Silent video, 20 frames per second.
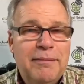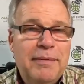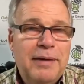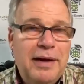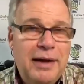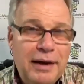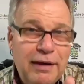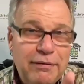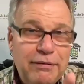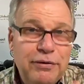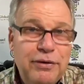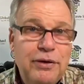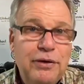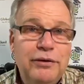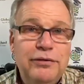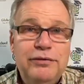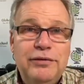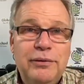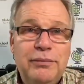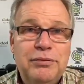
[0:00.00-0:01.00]
And if
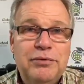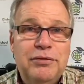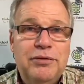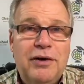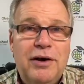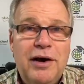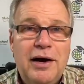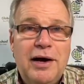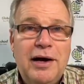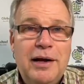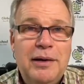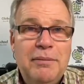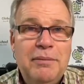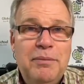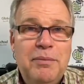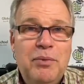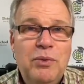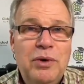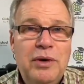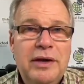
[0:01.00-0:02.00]
you
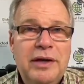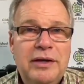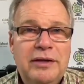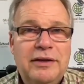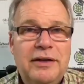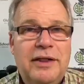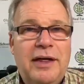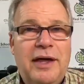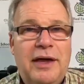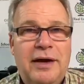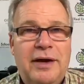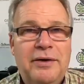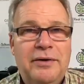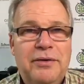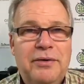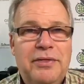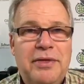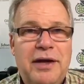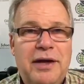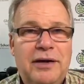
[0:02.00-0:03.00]
subscribe, we'll get to that
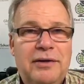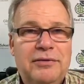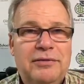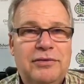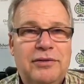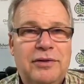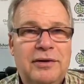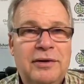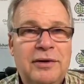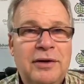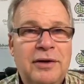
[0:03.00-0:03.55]
100,000